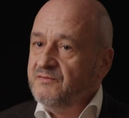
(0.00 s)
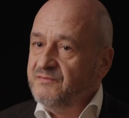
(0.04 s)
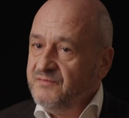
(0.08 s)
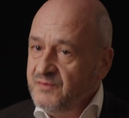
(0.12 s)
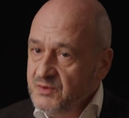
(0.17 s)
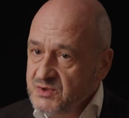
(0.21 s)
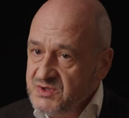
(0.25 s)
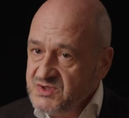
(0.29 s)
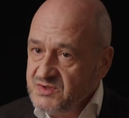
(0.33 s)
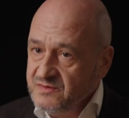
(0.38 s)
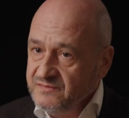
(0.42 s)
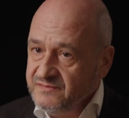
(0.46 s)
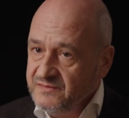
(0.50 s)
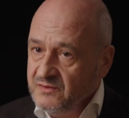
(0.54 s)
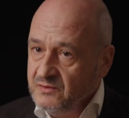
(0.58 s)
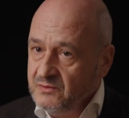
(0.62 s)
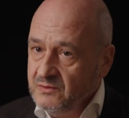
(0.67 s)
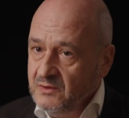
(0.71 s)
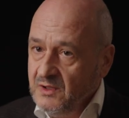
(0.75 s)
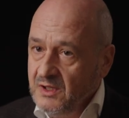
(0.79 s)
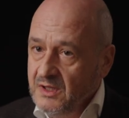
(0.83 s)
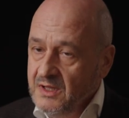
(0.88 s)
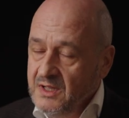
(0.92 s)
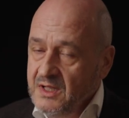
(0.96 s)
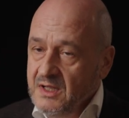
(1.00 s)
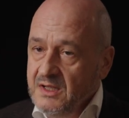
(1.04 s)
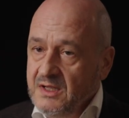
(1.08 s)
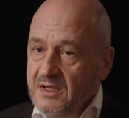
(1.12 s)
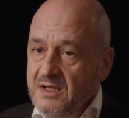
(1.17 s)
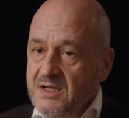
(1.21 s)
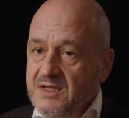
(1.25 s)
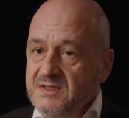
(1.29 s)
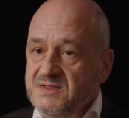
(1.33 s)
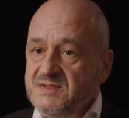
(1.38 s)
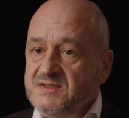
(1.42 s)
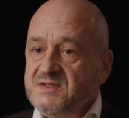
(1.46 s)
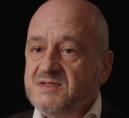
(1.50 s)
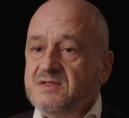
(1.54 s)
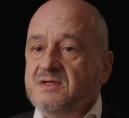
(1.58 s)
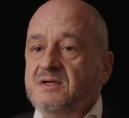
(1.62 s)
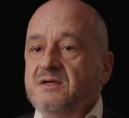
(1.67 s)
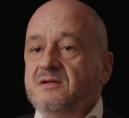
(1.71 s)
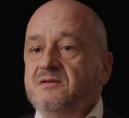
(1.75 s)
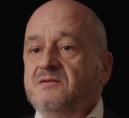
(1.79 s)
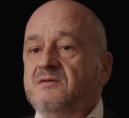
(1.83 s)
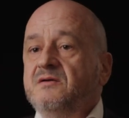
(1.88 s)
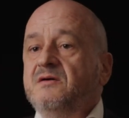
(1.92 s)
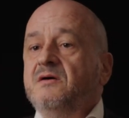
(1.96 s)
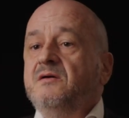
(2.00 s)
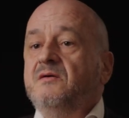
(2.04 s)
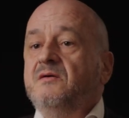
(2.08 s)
First of all, it's the